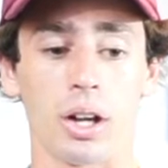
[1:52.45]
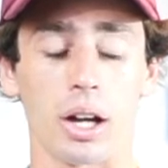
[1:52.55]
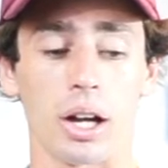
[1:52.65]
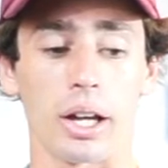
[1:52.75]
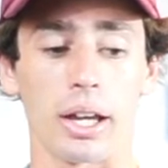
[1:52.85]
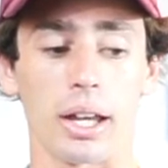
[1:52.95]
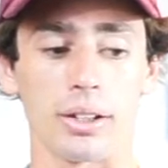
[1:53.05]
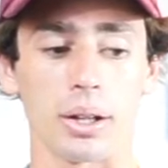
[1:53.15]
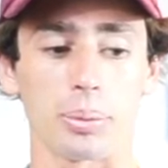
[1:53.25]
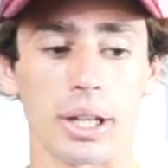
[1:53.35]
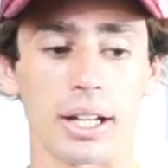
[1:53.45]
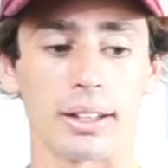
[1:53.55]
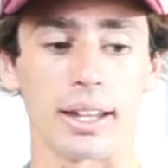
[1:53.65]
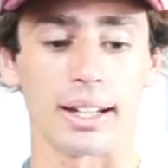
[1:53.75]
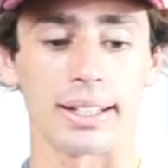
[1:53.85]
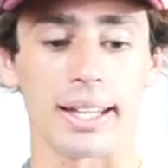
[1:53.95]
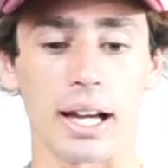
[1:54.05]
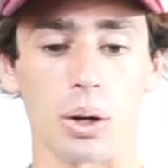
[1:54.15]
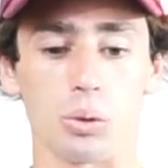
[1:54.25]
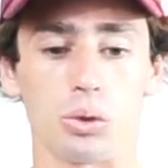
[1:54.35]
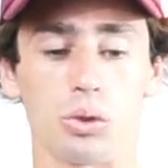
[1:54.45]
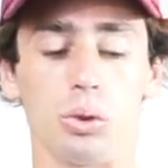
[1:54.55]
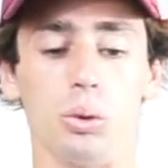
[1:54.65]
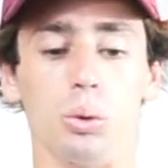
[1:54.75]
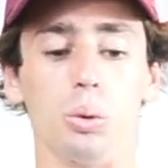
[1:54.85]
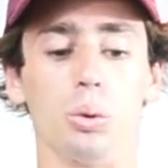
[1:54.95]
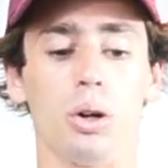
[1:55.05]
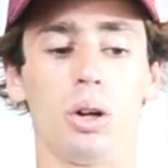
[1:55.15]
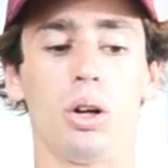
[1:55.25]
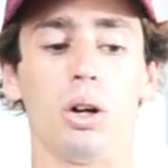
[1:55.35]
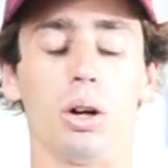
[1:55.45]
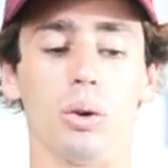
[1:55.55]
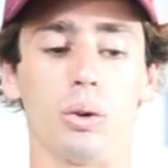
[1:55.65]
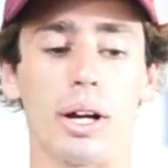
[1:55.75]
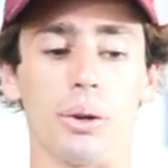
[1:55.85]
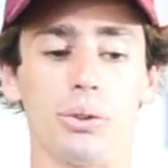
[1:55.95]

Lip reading: I ended up getting that account to around